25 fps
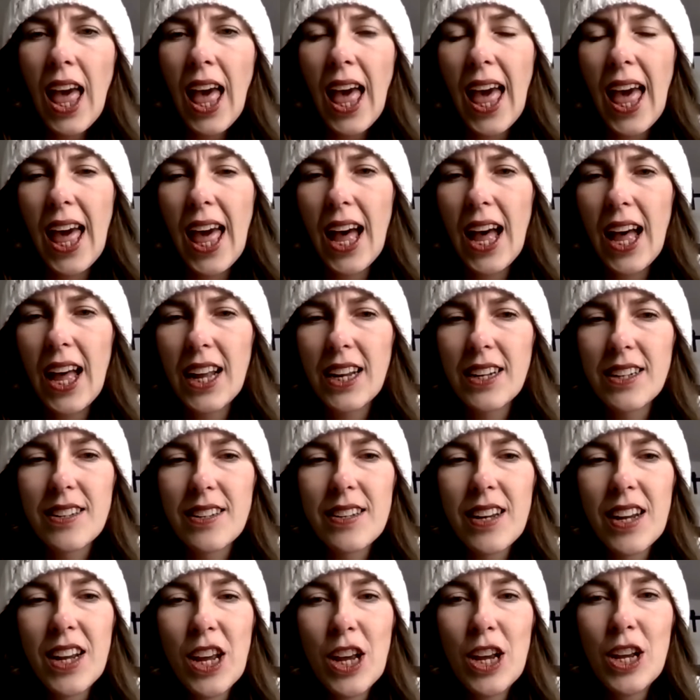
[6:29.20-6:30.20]
And
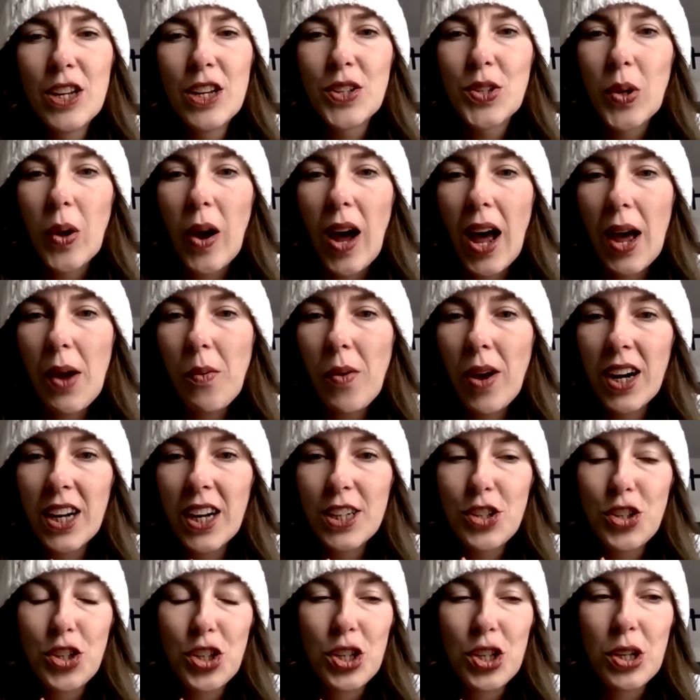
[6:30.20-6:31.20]
so I
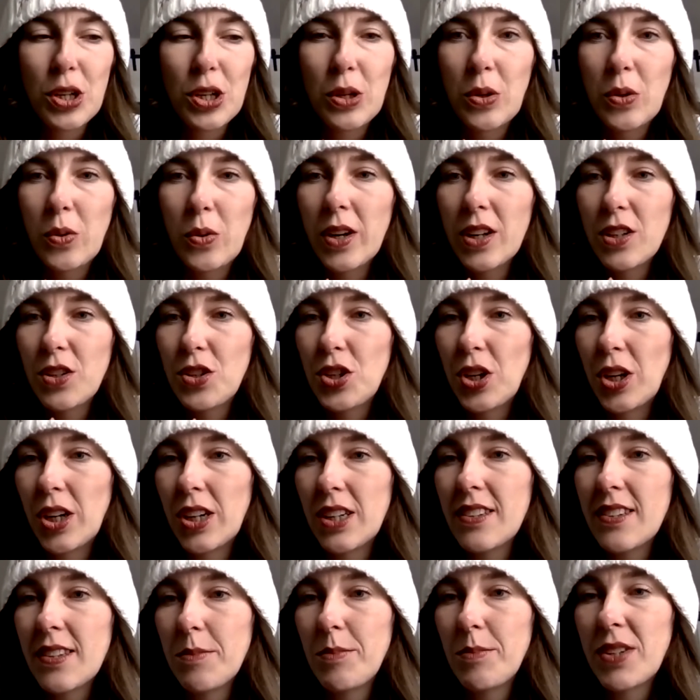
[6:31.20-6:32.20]
wanted to
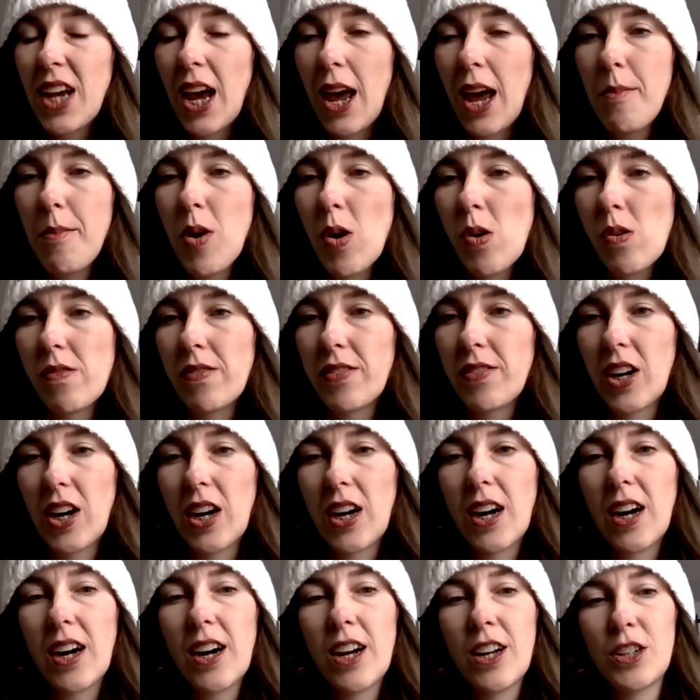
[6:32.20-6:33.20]
turn some time
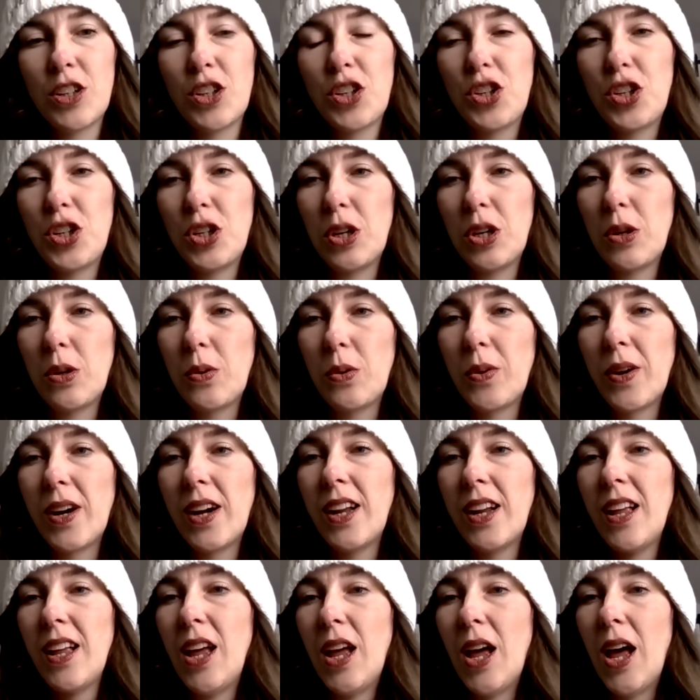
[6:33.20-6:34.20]
over to
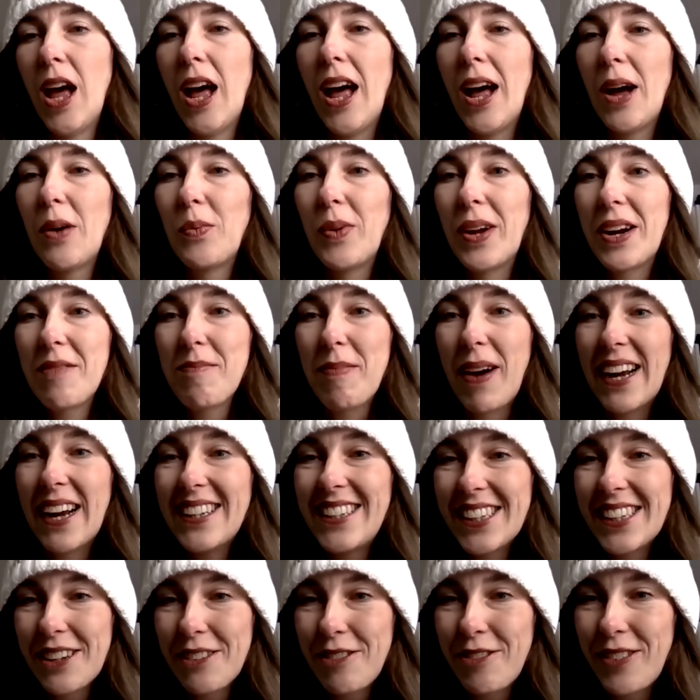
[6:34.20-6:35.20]
one of my
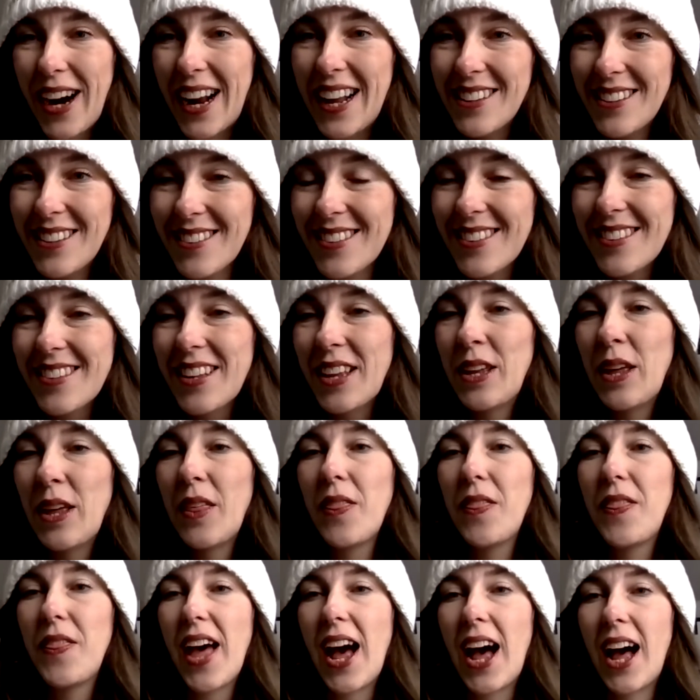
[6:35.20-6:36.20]
dear friends
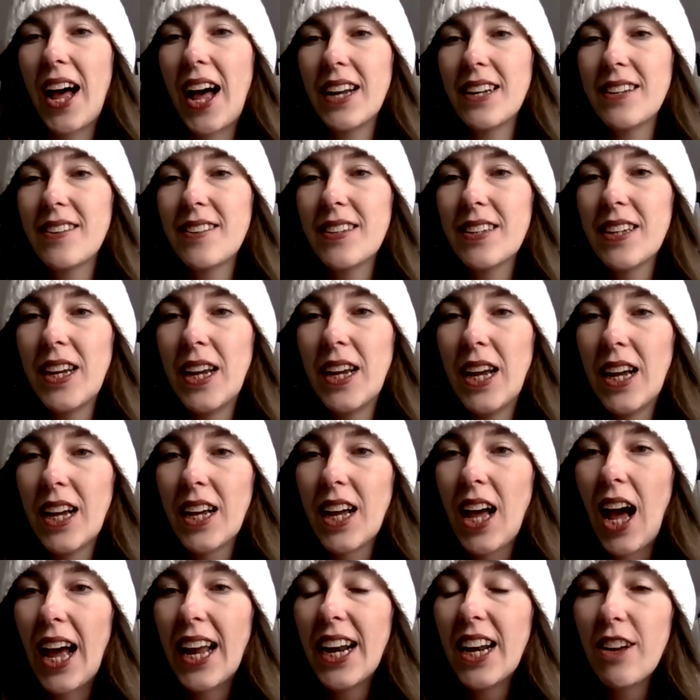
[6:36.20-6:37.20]
that
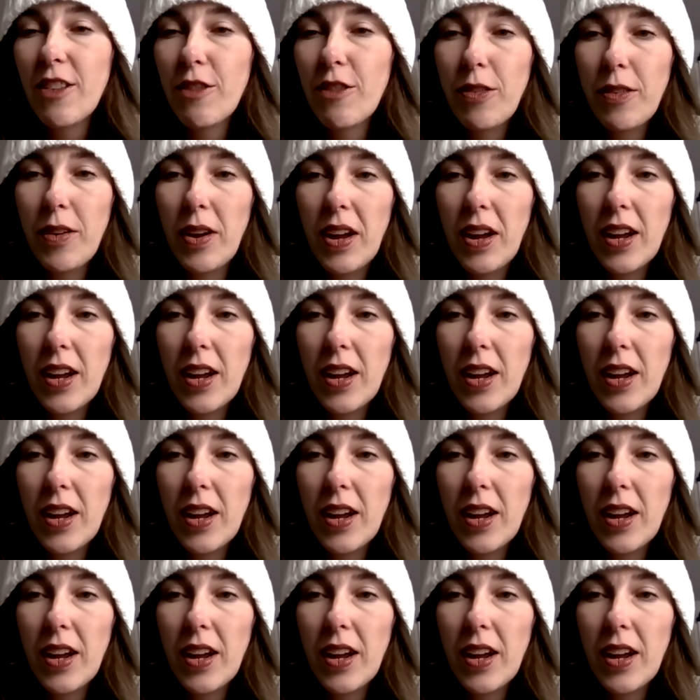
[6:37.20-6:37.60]
kind of